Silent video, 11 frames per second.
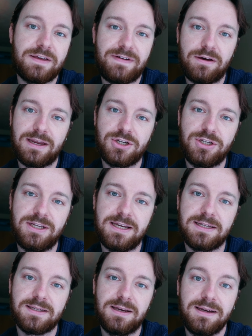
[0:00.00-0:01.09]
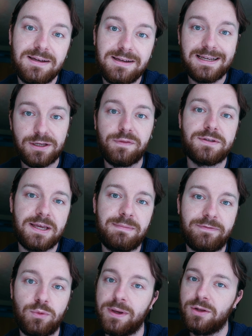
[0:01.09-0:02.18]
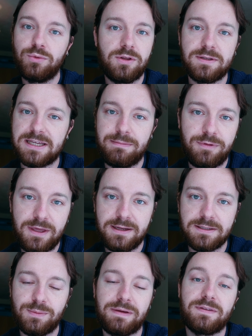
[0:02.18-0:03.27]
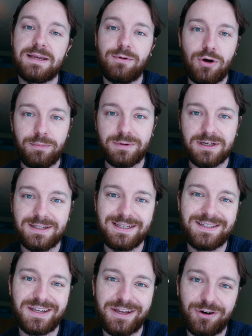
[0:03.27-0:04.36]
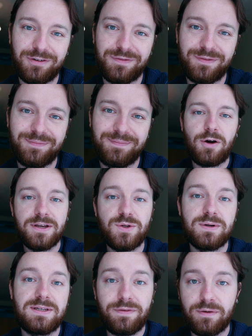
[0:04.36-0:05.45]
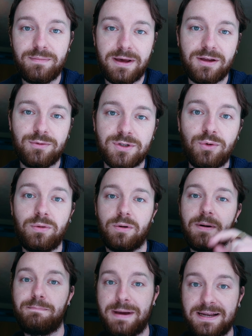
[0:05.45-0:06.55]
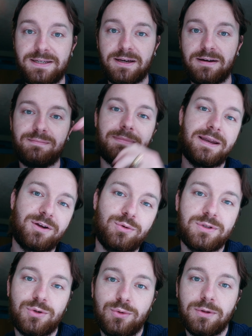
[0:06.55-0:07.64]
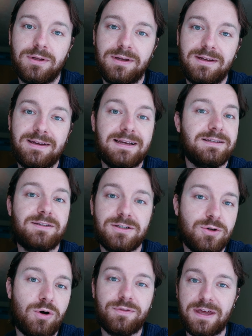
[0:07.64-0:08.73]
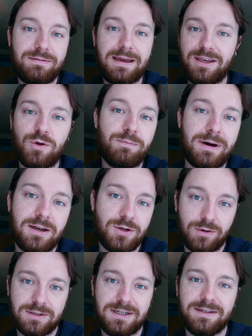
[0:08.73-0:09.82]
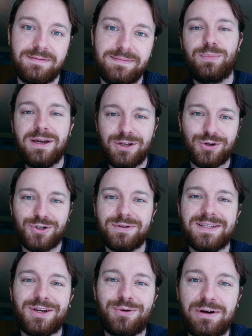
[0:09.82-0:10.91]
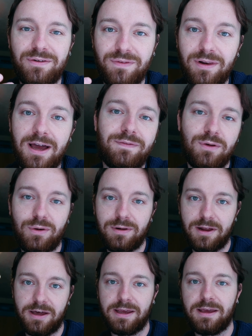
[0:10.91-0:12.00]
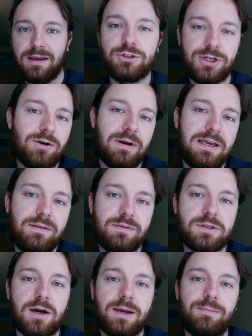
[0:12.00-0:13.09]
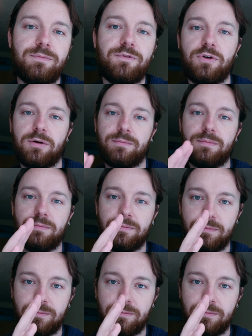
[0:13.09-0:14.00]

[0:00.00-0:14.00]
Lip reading: their foundation years is on the same level. We can all do the same things, we have the same competencies signed off. Going to a different medical school or a better medical school does not then make you a better doctor. Being a doctor is a career of lifelong learning. Generally, the time from